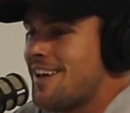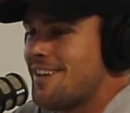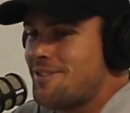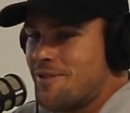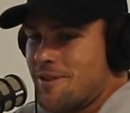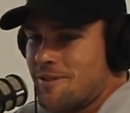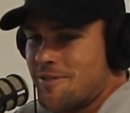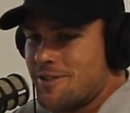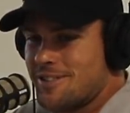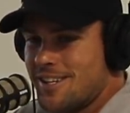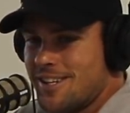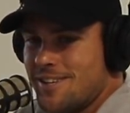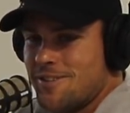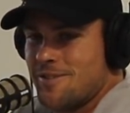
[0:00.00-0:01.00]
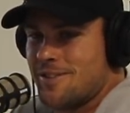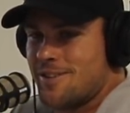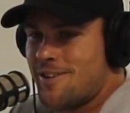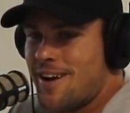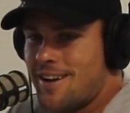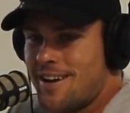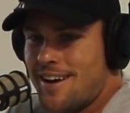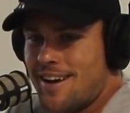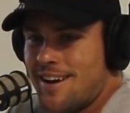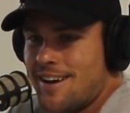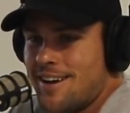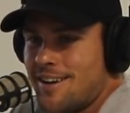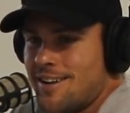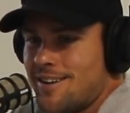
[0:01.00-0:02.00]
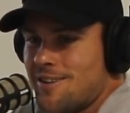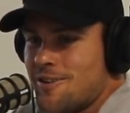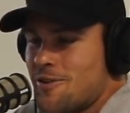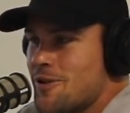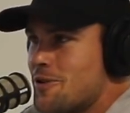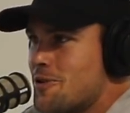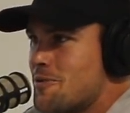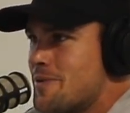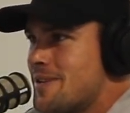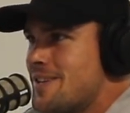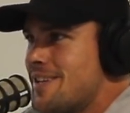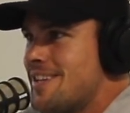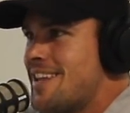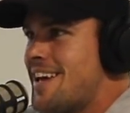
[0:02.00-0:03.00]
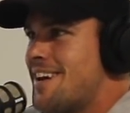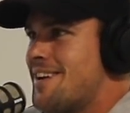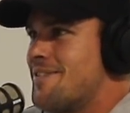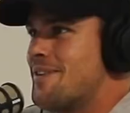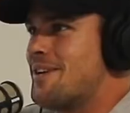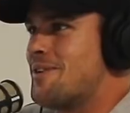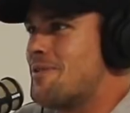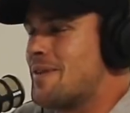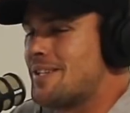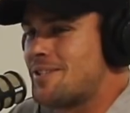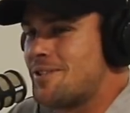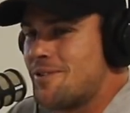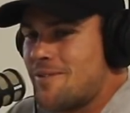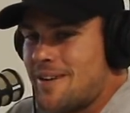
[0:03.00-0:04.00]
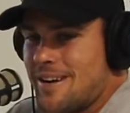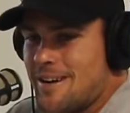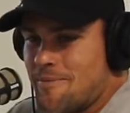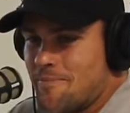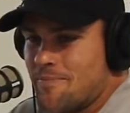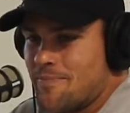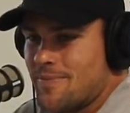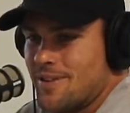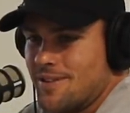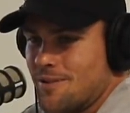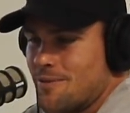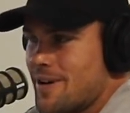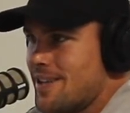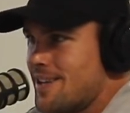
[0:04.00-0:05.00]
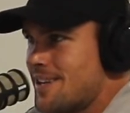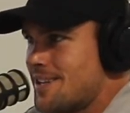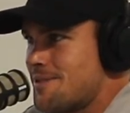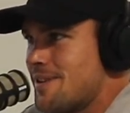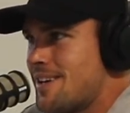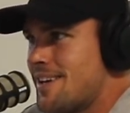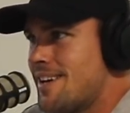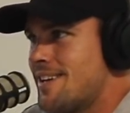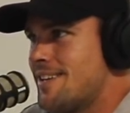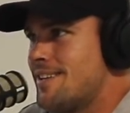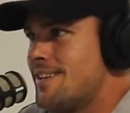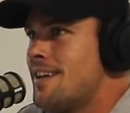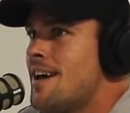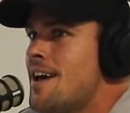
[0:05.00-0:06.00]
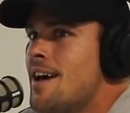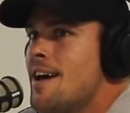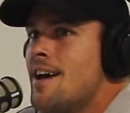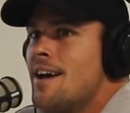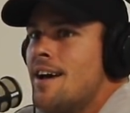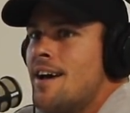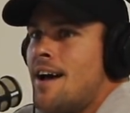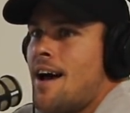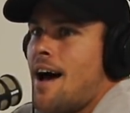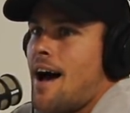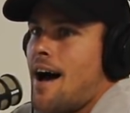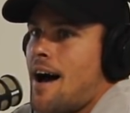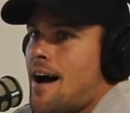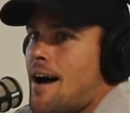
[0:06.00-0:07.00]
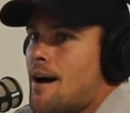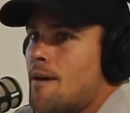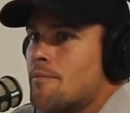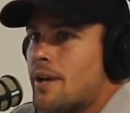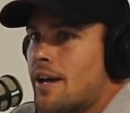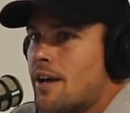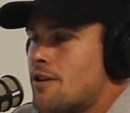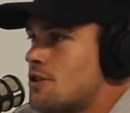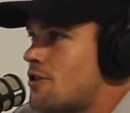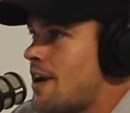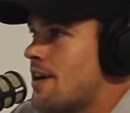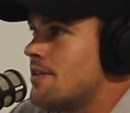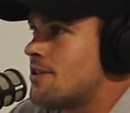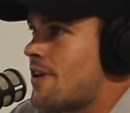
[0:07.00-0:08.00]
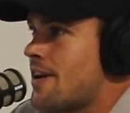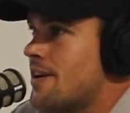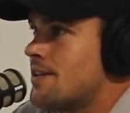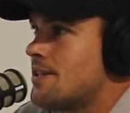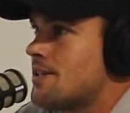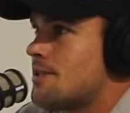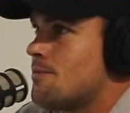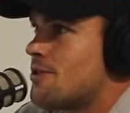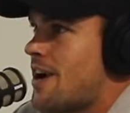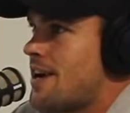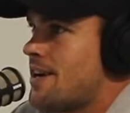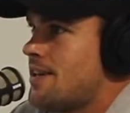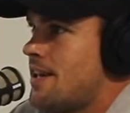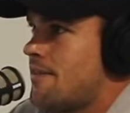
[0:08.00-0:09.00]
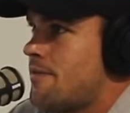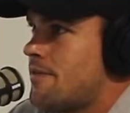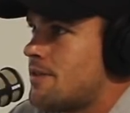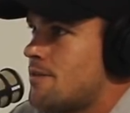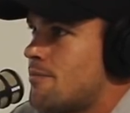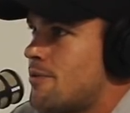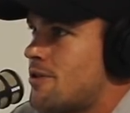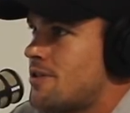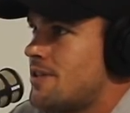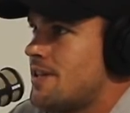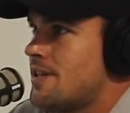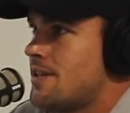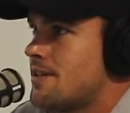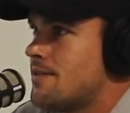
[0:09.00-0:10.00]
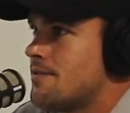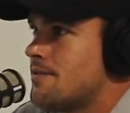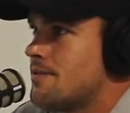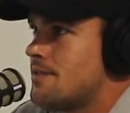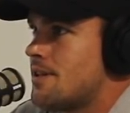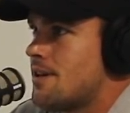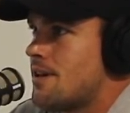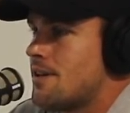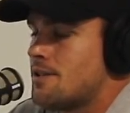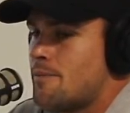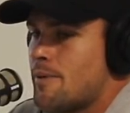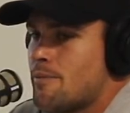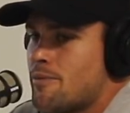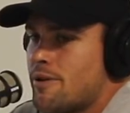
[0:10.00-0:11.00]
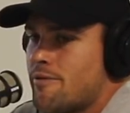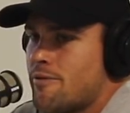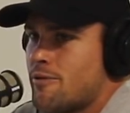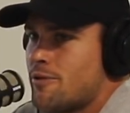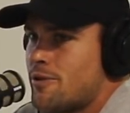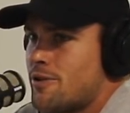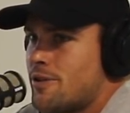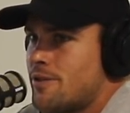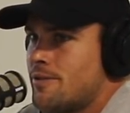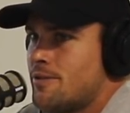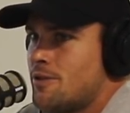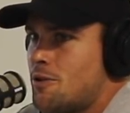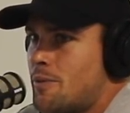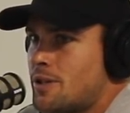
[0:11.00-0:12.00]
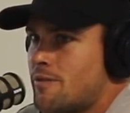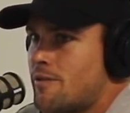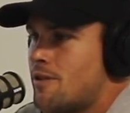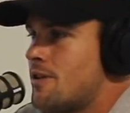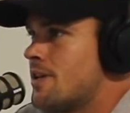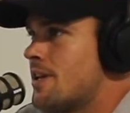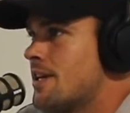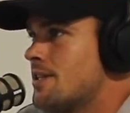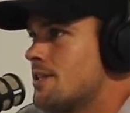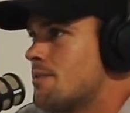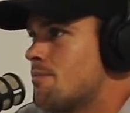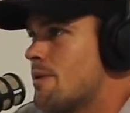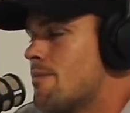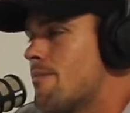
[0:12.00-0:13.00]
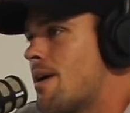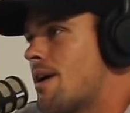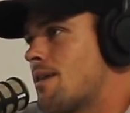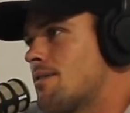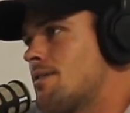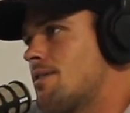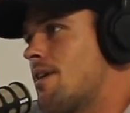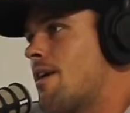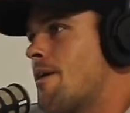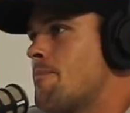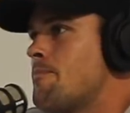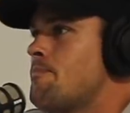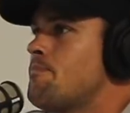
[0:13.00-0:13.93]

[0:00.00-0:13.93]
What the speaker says: Yeah, that's when I first seen you and the great Corey Norman, and then we all went to the wedding the next weekend, and got straight into some training there for some boxing, and so it's been pretty full on. Not much of a holiday since being back. So